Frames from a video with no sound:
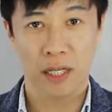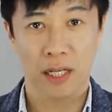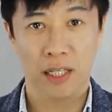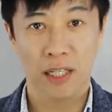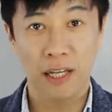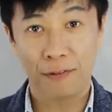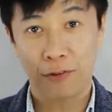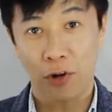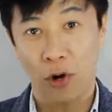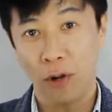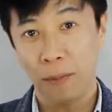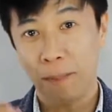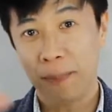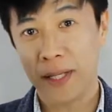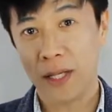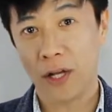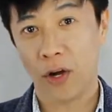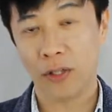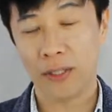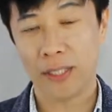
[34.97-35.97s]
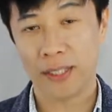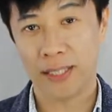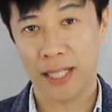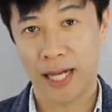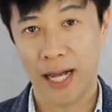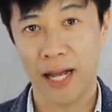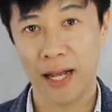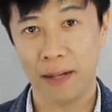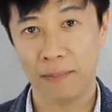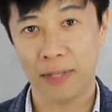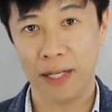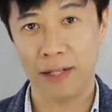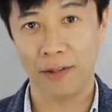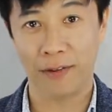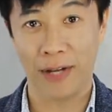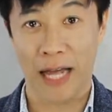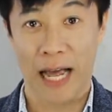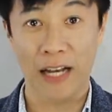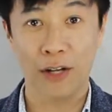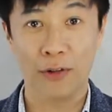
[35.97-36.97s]
You have gone beyond the time that you
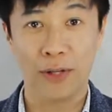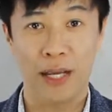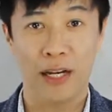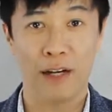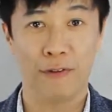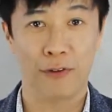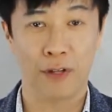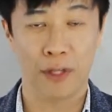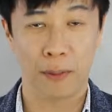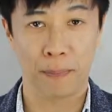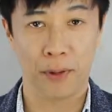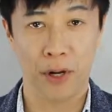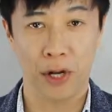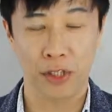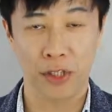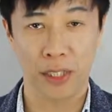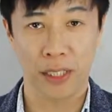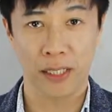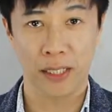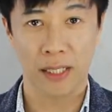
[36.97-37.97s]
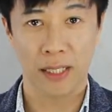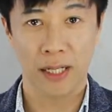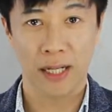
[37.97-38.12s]
allocated for the project.